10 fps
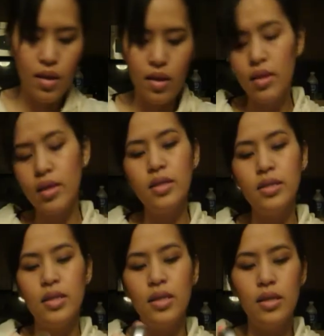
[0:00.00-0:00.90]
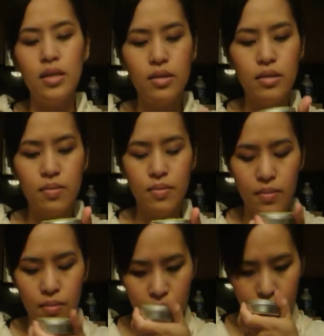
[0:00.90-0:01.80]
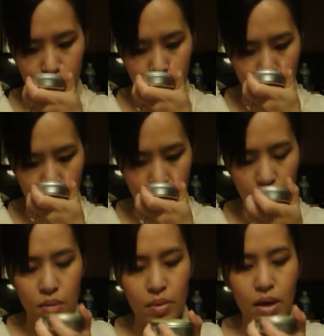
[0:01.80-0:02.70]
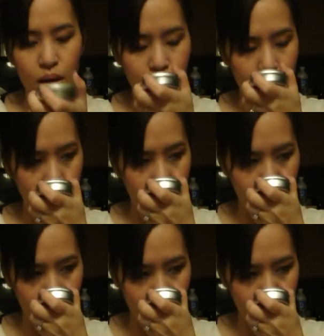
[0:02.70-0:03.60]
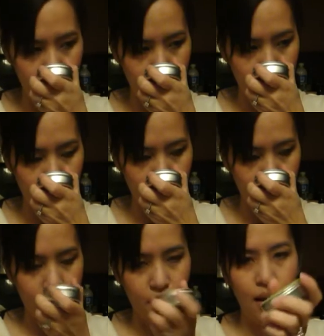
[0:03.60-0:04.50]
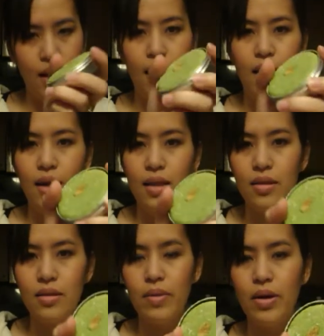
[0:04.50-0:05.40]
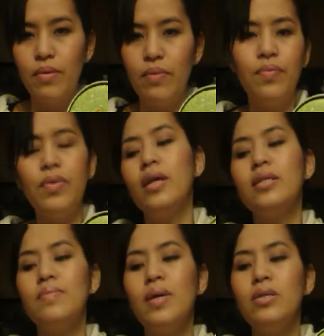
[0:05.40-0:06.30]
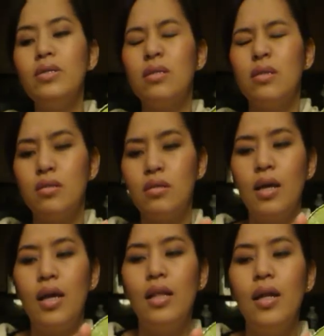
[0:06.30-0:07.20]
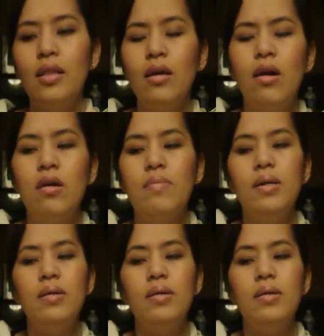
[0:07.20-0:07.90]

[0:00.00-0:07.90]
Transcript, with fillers: then this is Karma Komba. And I like this smell. It smells kind of like the Karma.